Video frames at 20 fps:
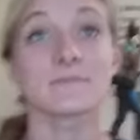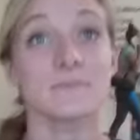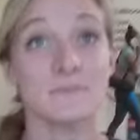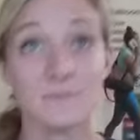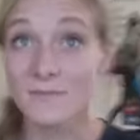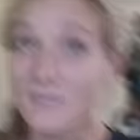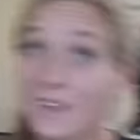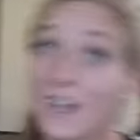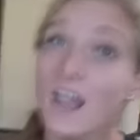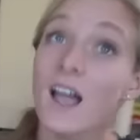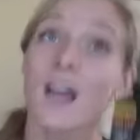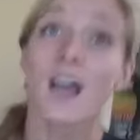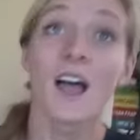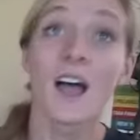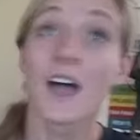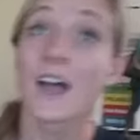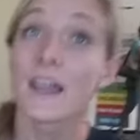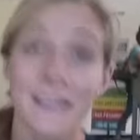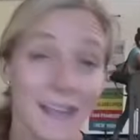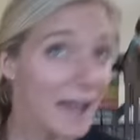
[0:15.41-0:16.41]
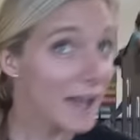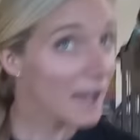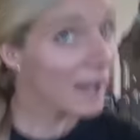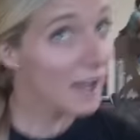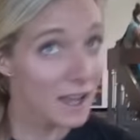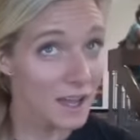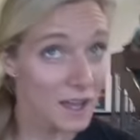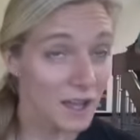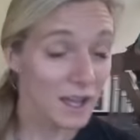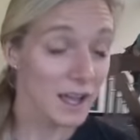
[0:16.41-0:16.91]
you know, usually you guys are Team New
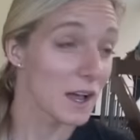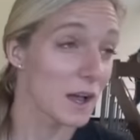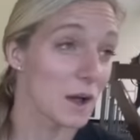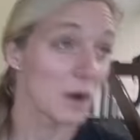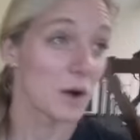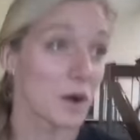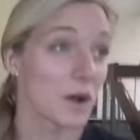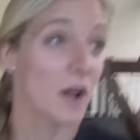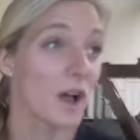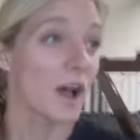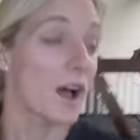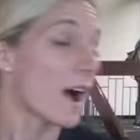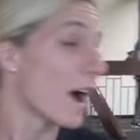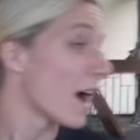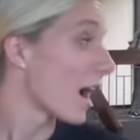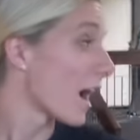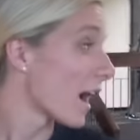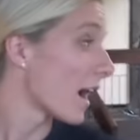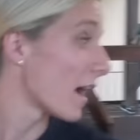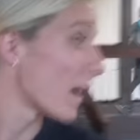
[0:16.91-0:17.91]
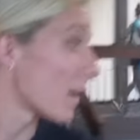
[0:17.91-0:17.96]
Balance together, and now she's your rival.